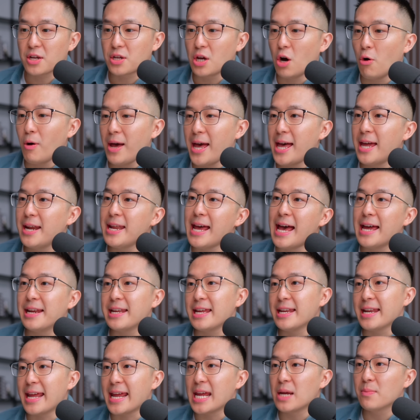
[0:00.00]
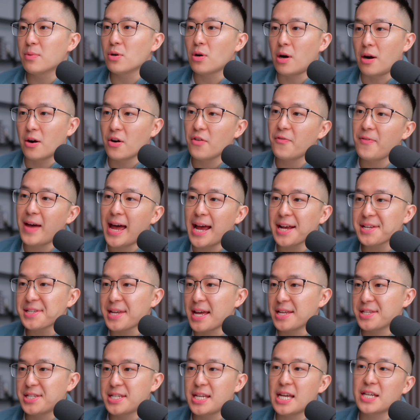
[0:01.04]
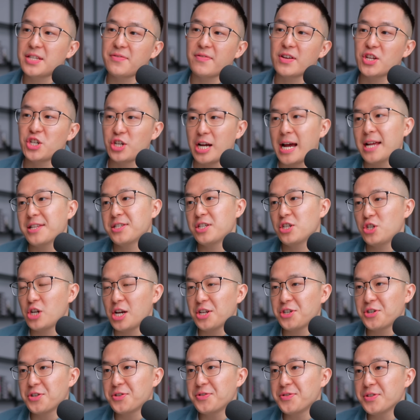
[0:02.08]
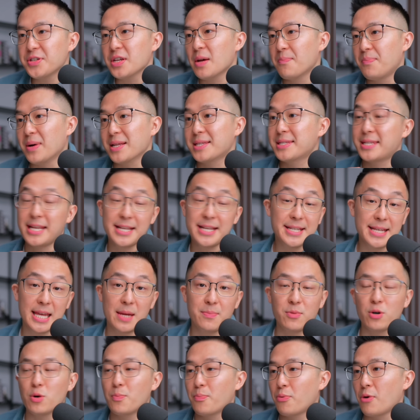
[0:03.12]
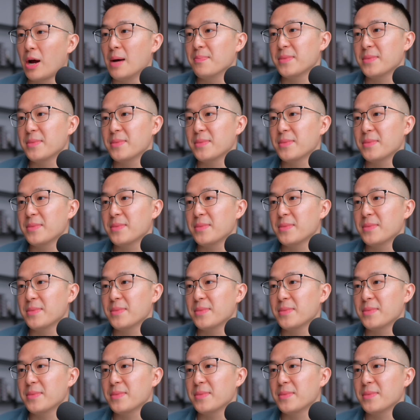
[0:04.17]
go ahead and enable artifacts and CSV chat suggestions, but disable prompt